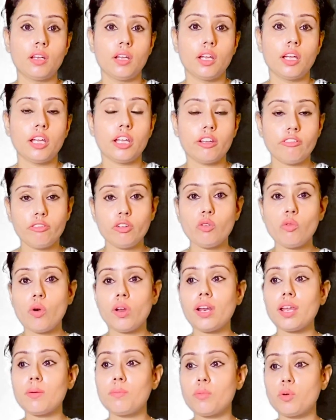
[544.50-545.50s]
If you
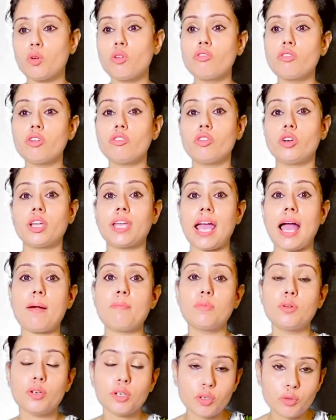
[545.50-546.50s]
want to improve your
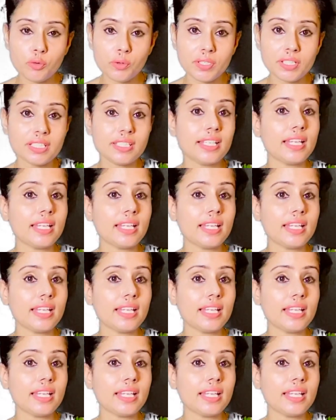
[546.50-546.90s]
vocabulary words,